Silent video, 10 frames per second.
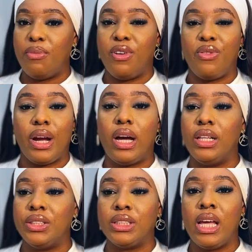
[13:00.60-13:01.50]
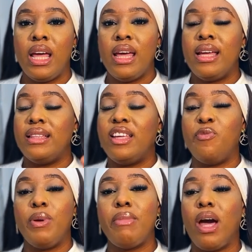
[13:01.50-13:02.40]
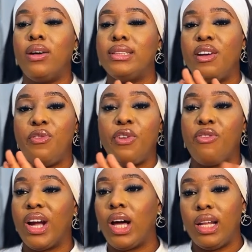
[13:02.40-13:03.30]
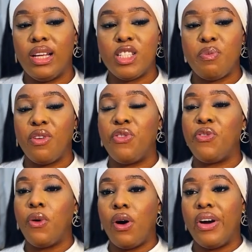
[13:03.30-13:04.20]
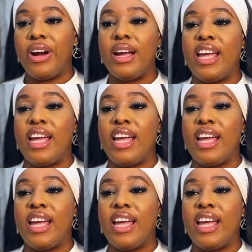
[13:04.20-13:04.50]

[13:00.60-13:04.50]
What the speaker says: favorite colors. They've been my all-time favorite colors before